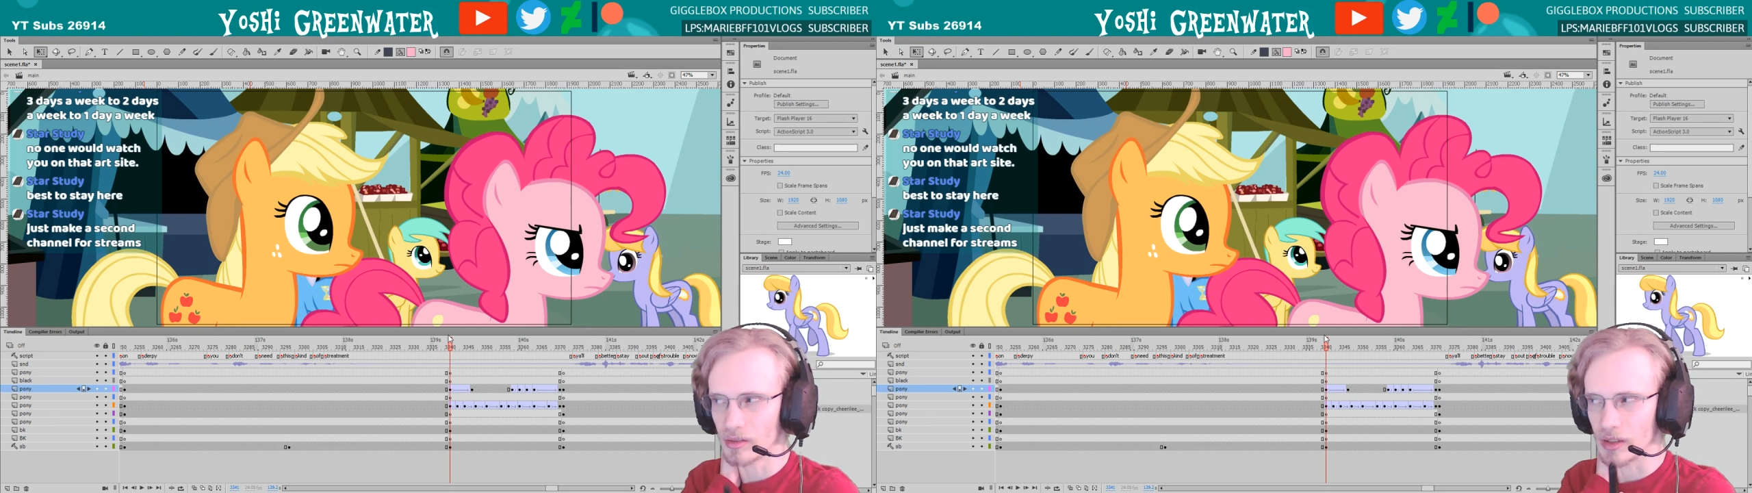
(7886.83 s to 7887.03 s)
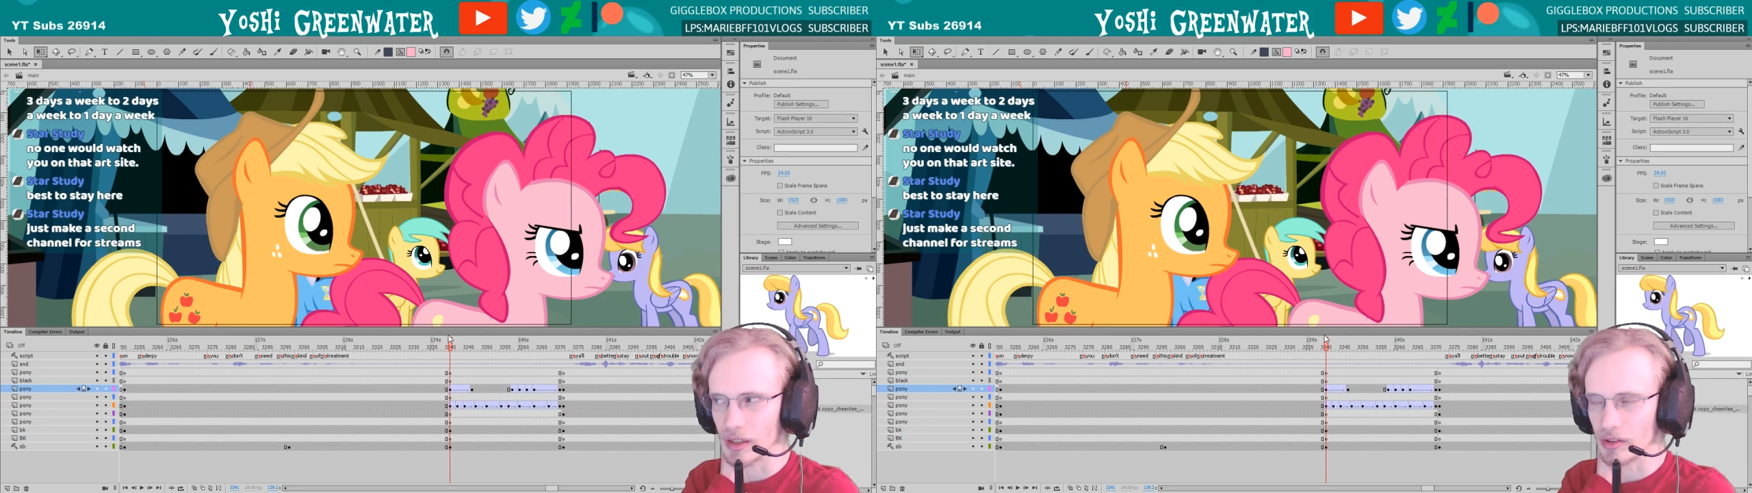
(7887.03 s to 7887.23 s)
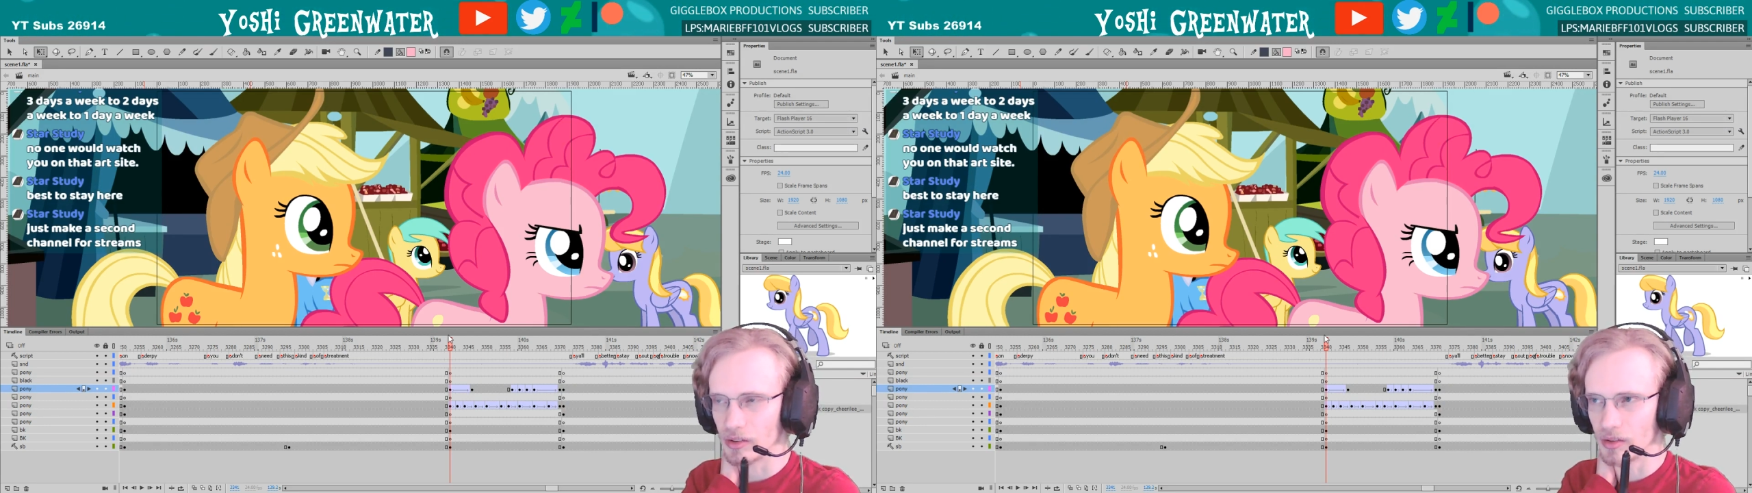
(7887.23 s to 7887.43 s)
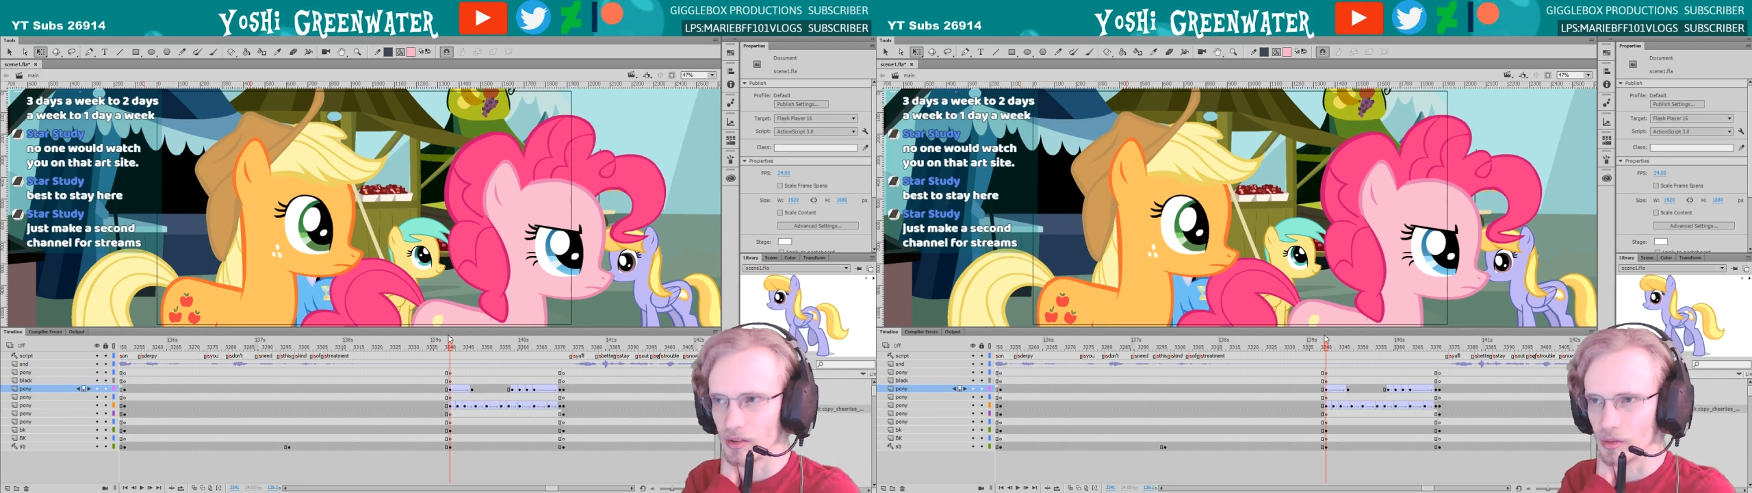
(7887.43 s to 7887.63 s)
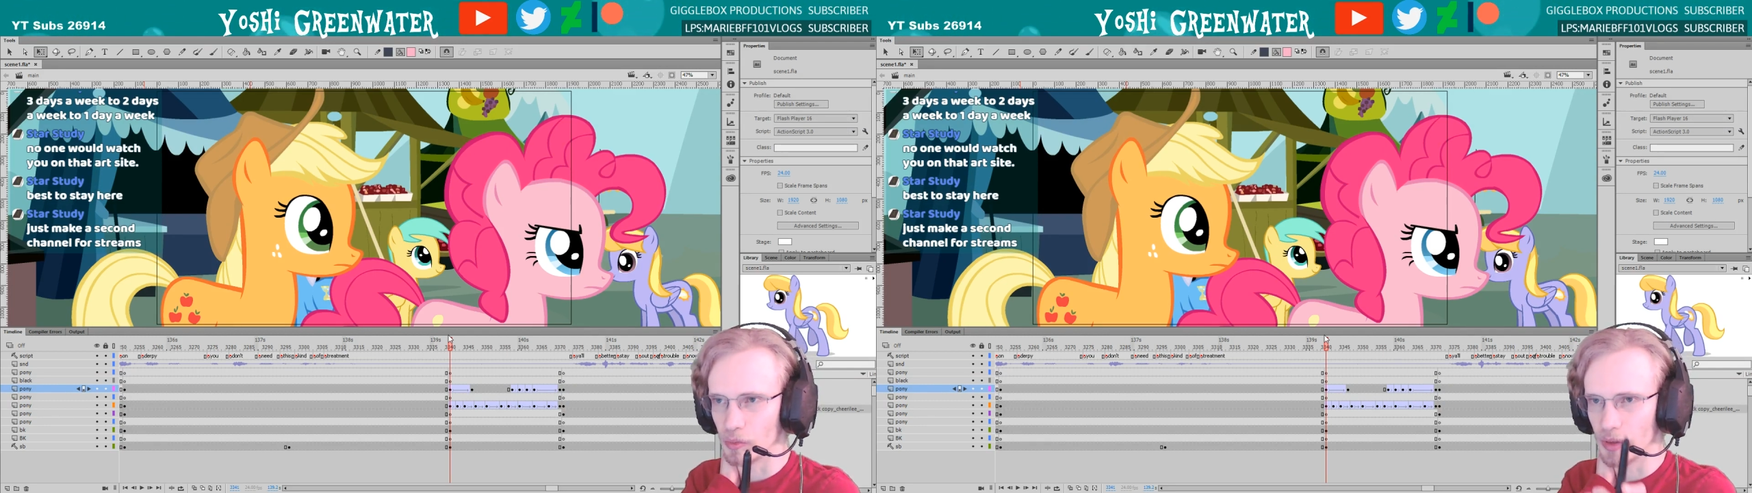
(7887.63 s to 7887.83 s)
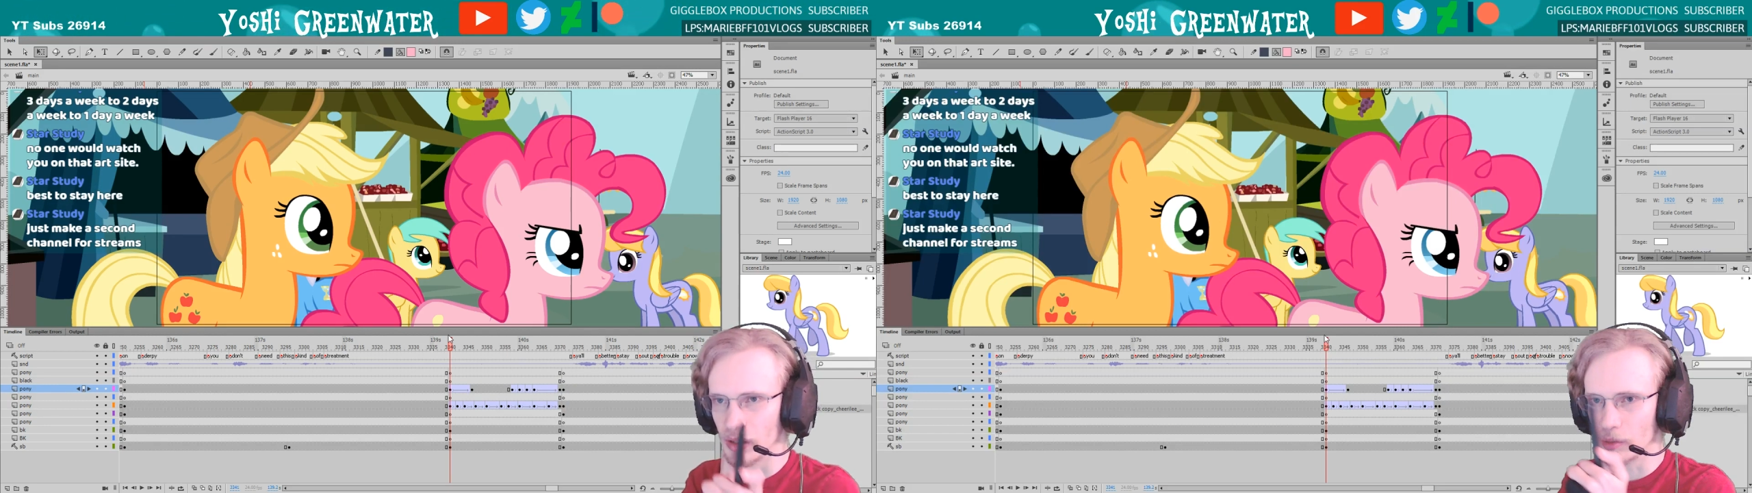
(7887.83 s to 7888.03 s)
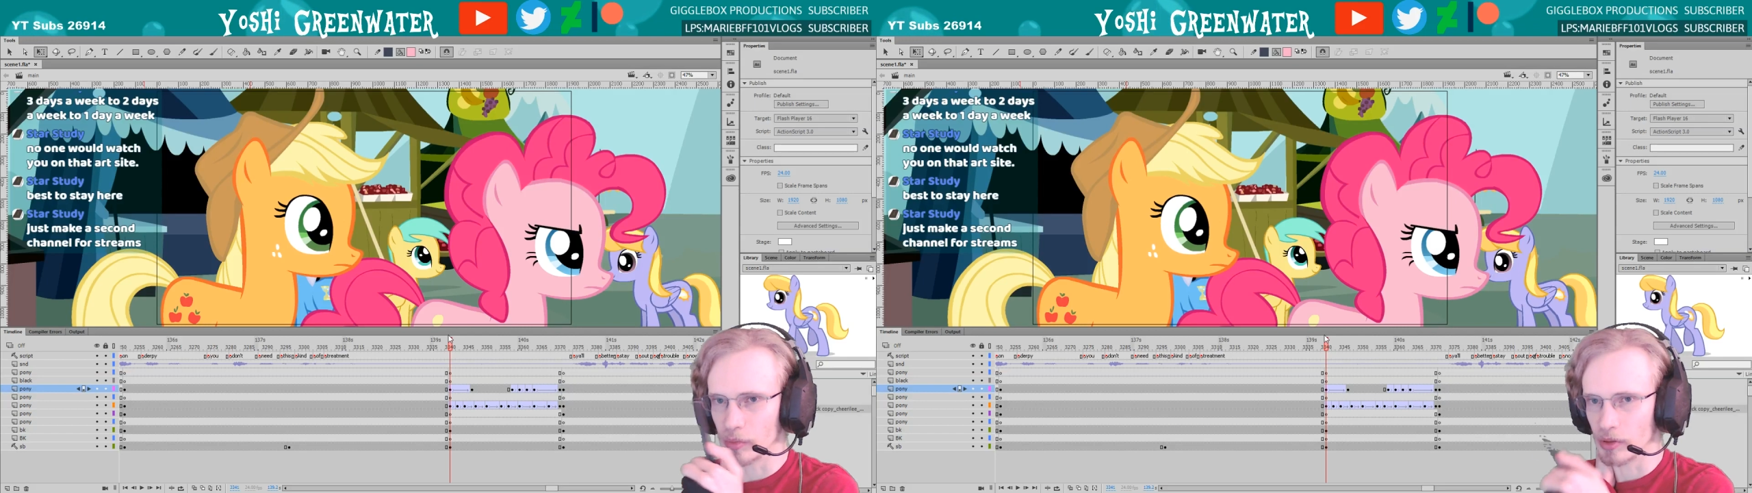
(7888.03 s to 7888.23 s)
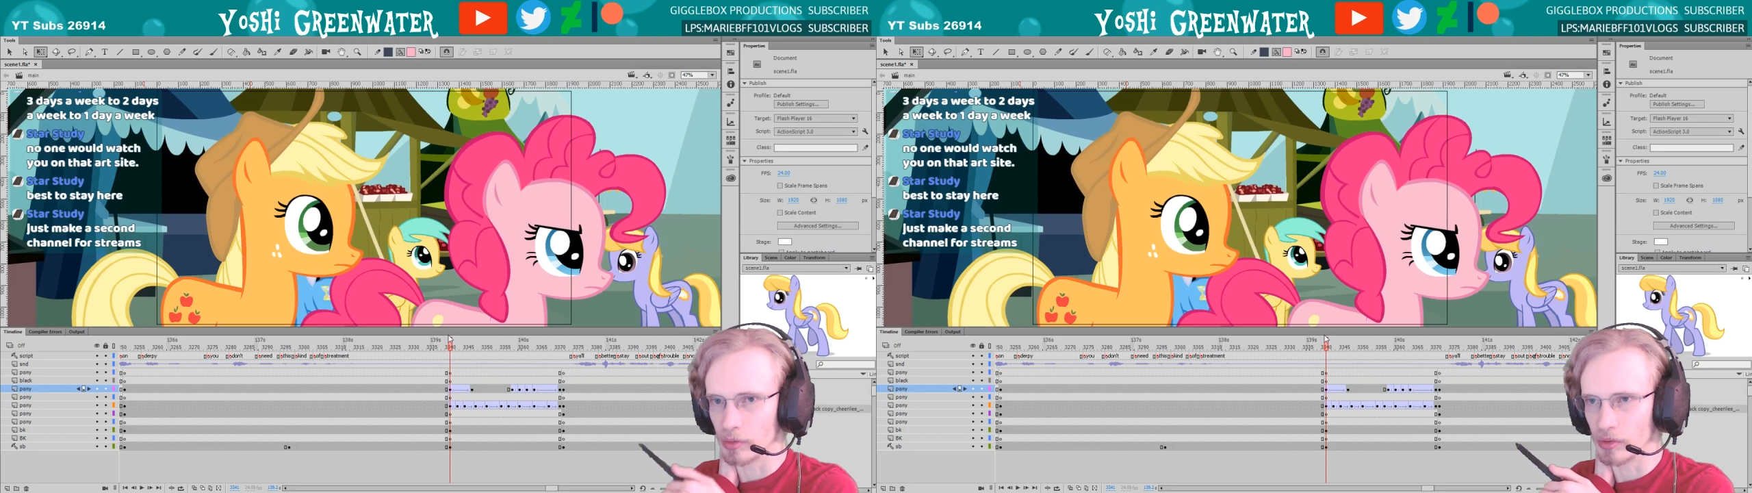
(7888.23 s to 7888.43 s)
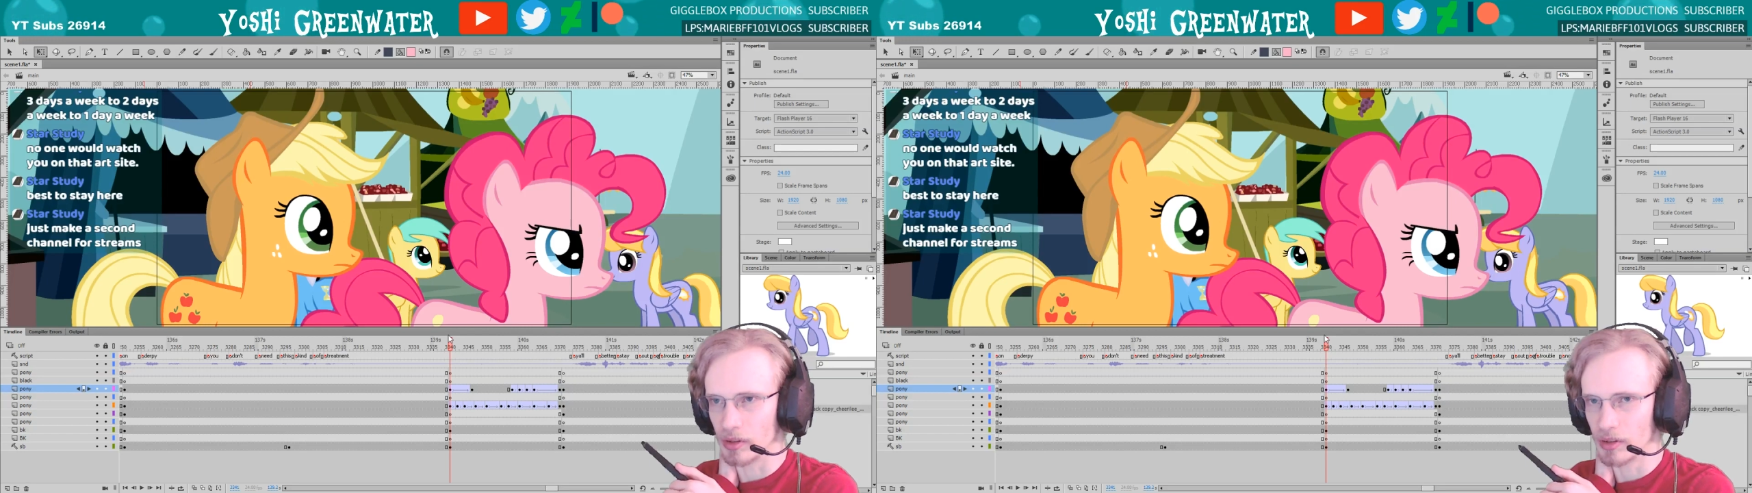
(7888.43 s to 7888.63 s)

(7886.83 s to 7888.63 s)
like re-upload?